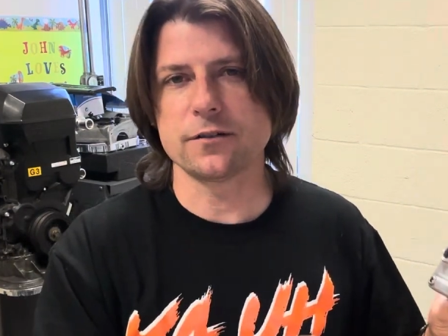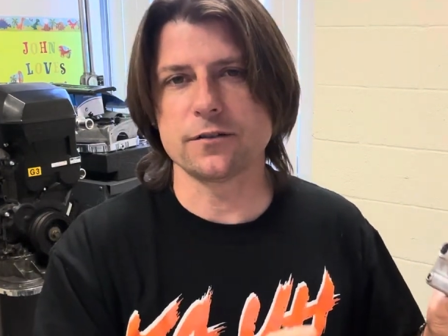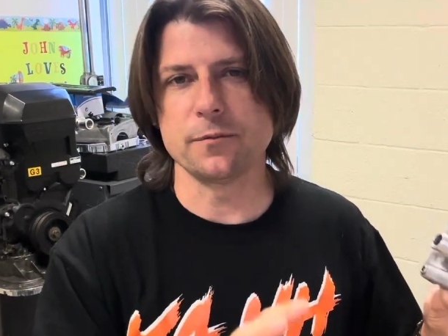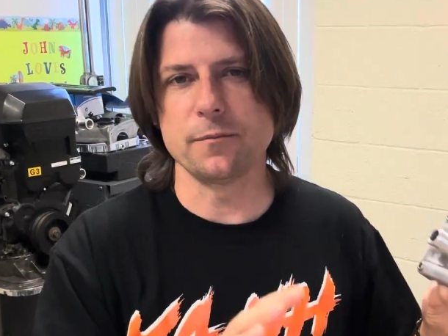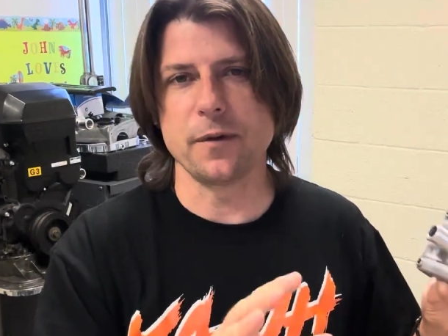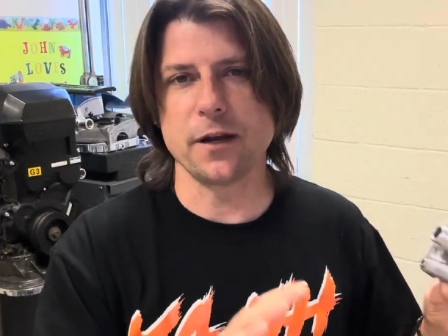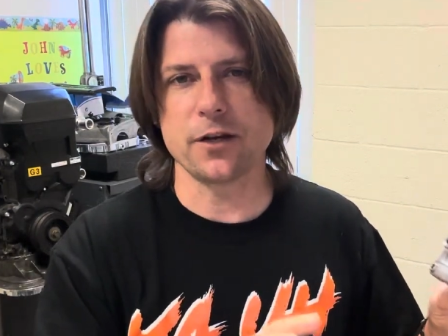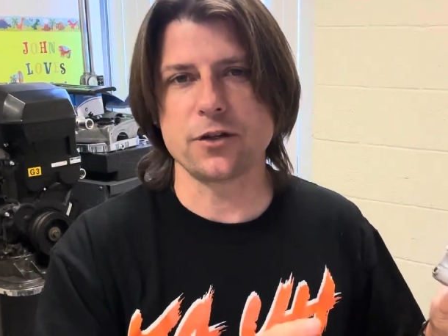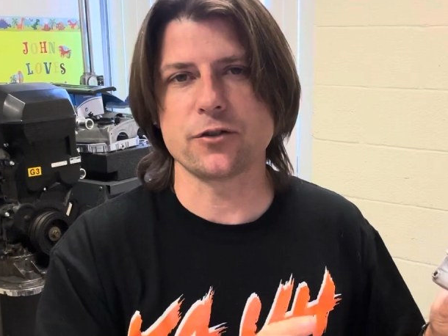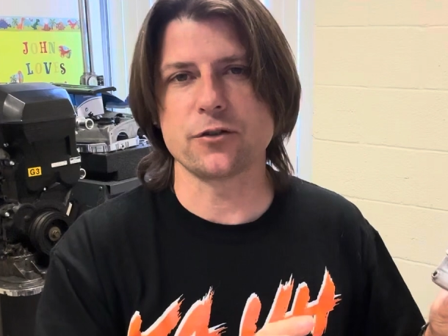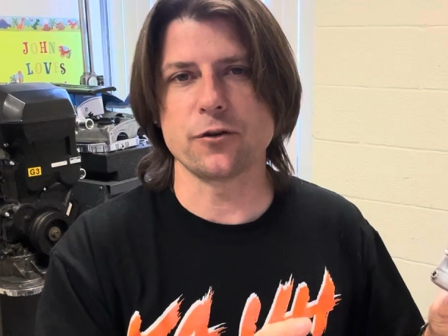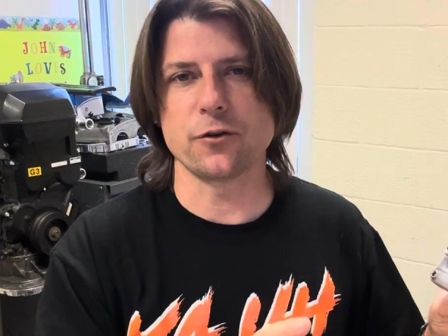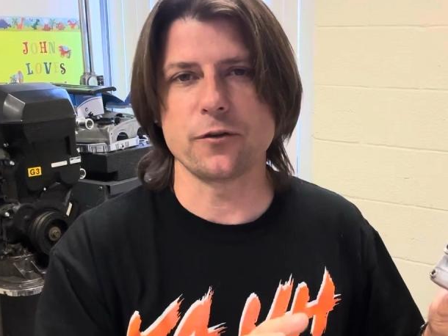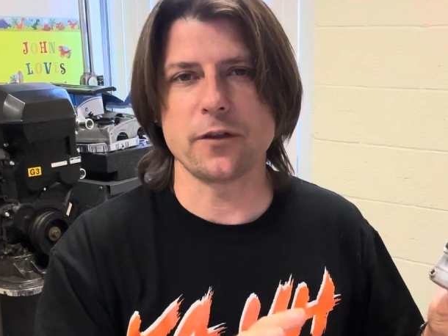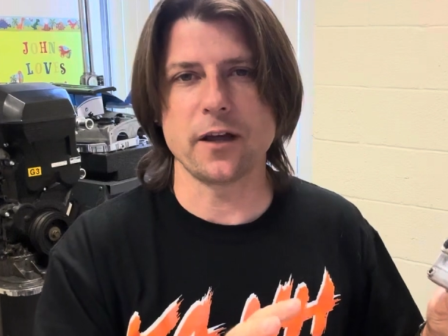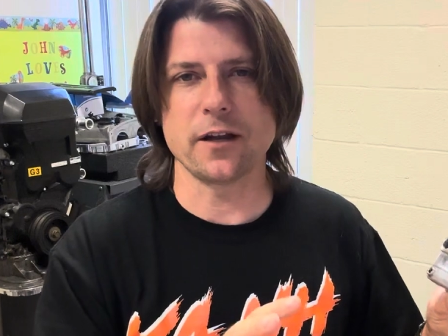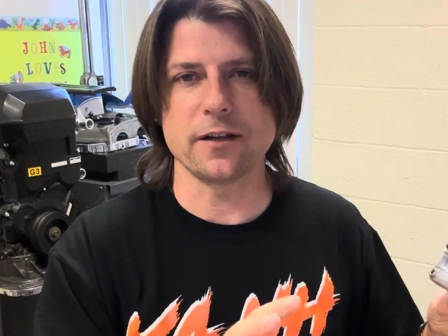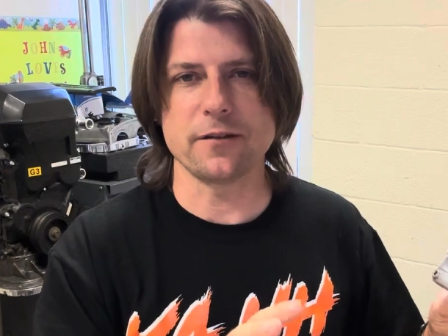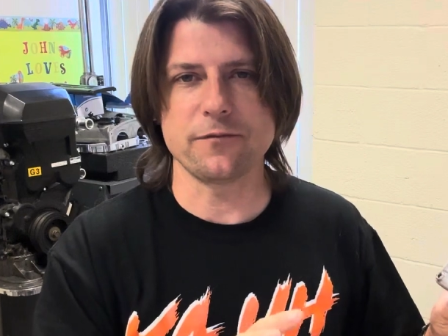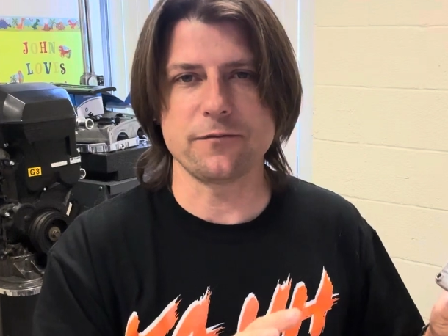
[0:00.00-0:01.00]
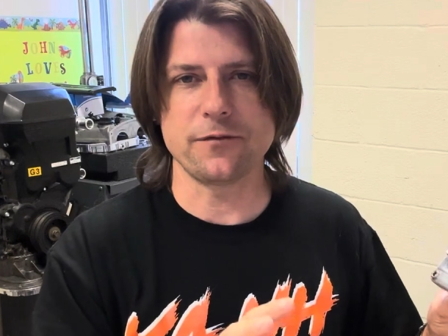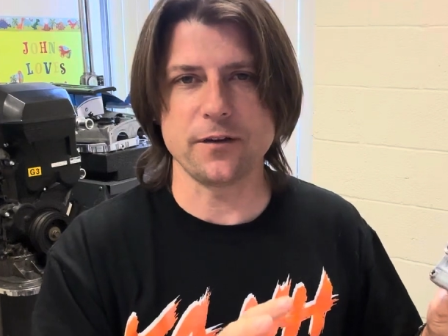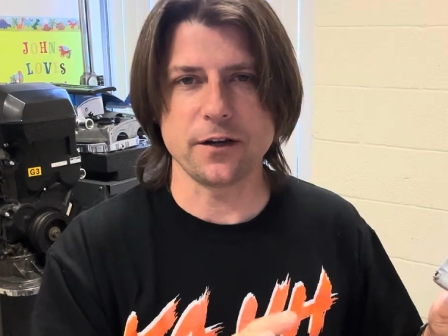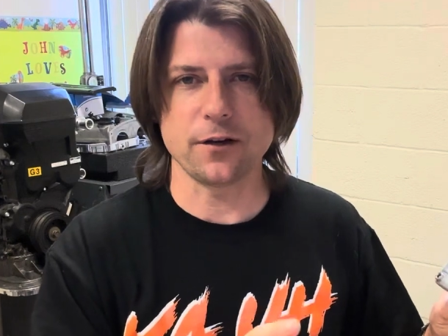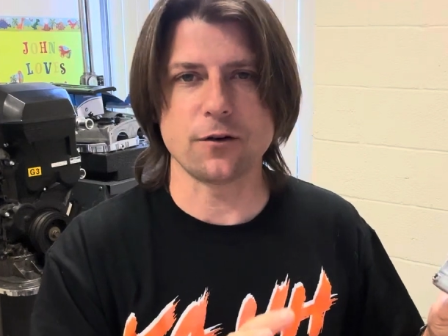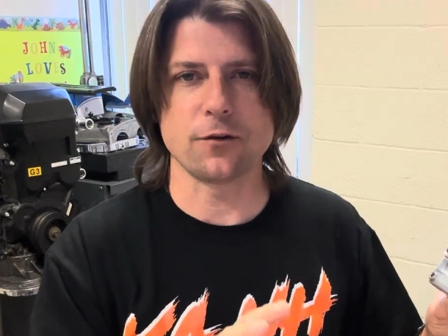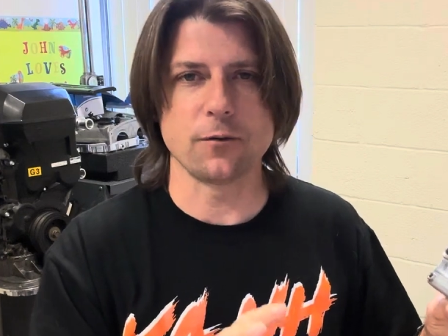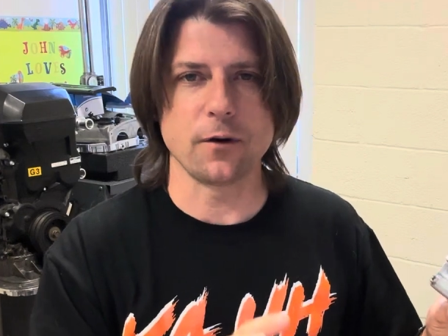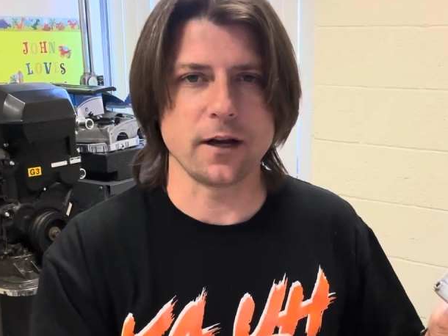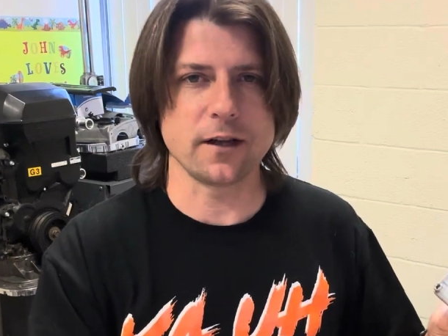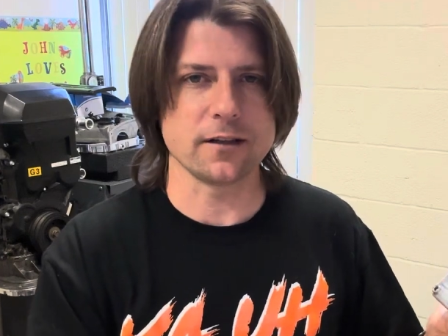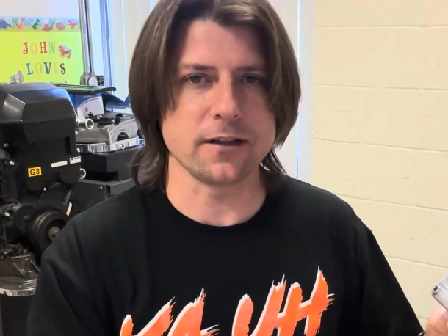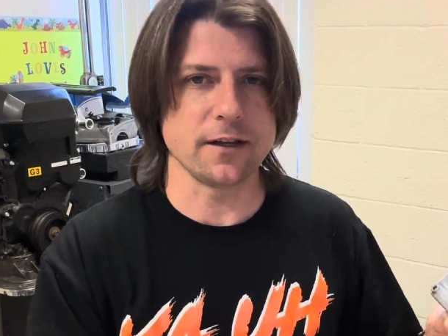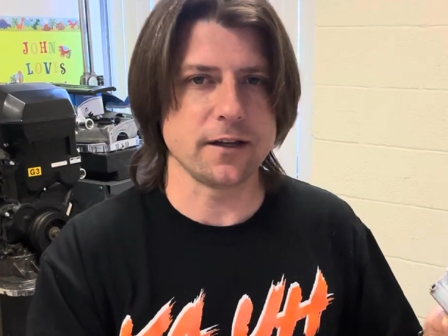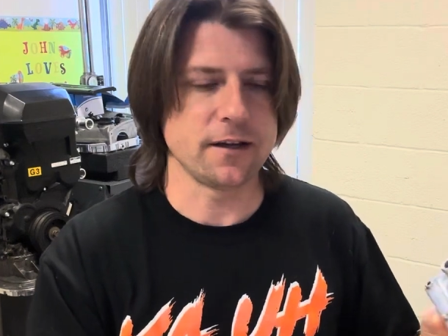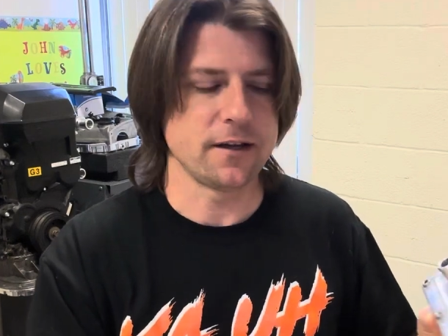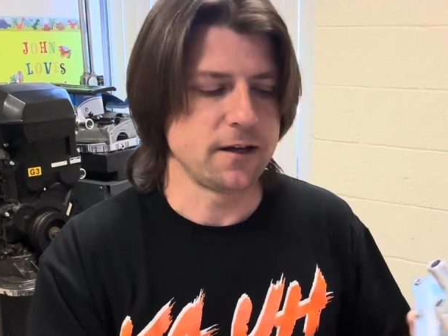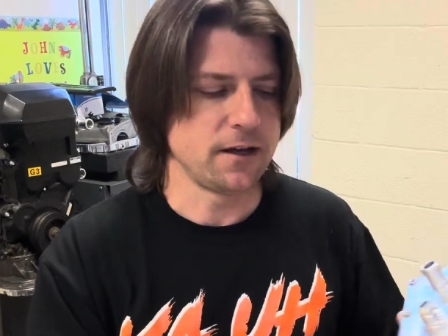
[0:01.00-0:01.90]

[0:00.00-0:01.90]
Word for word: to make sure that it fit correctly.